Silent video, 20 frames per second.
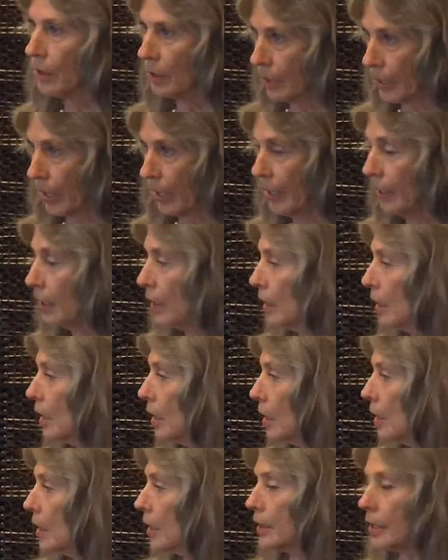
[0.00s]
Okay?
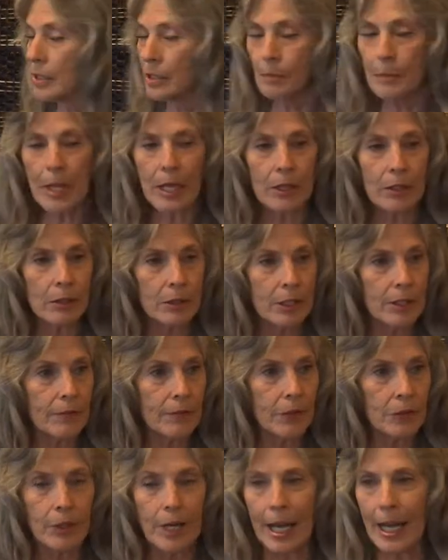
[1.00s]
It doesn't matter if
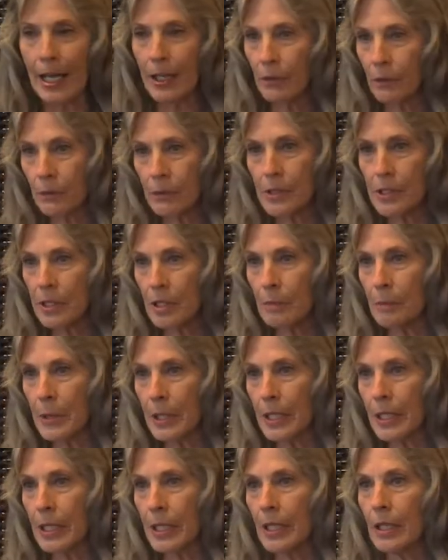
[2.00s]
you're angry with
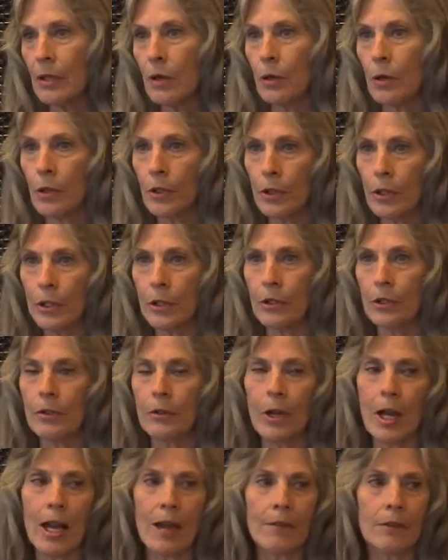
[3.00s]
somebody, or you
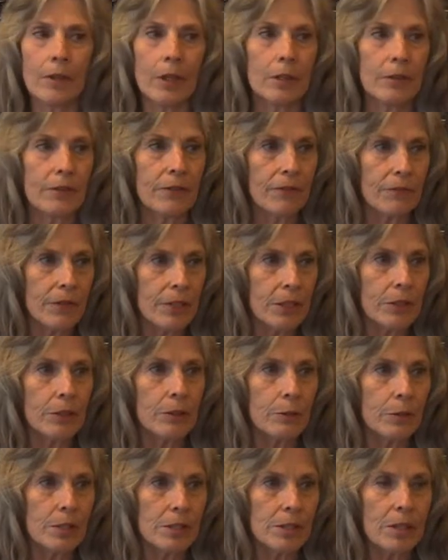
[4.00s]
have a lot of fear
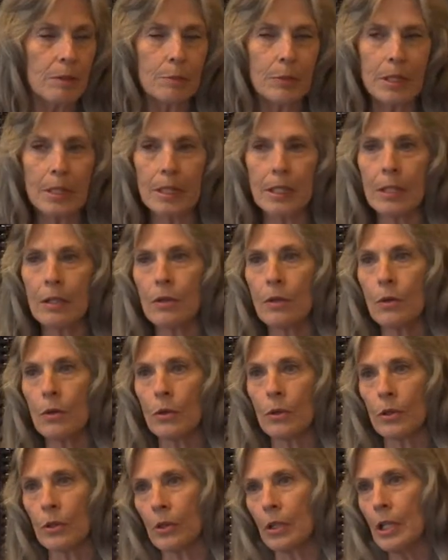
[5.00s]
with somebody,
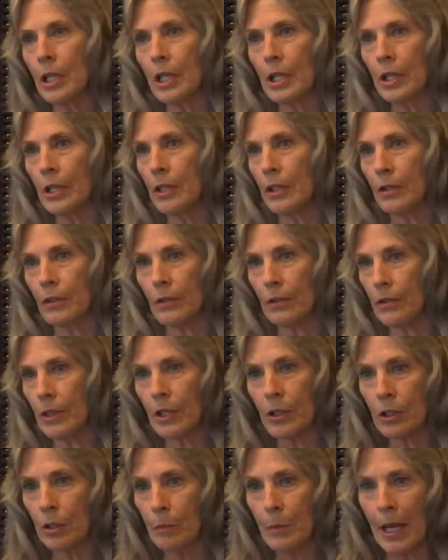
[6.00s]
or you
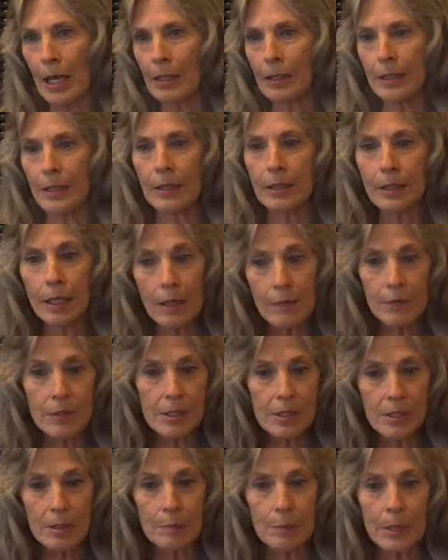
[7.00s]
think you're madly in love with
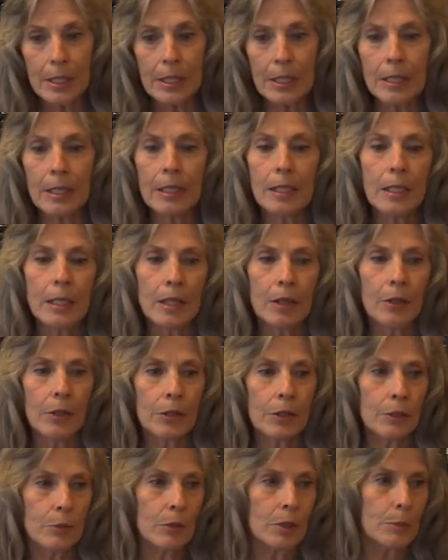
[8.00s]
somebody, or
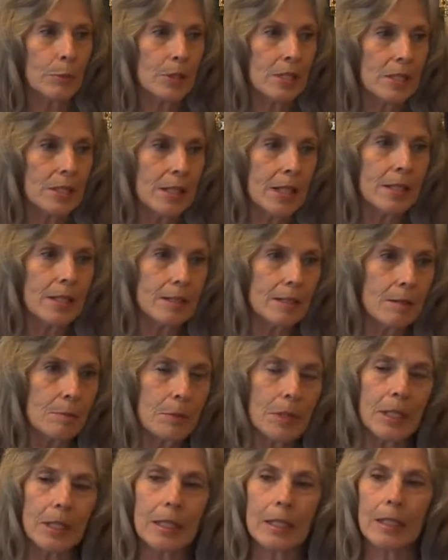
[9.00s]
you want to possess
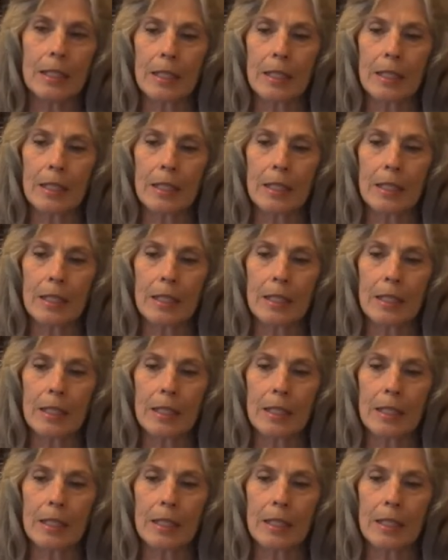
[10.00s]
somebody.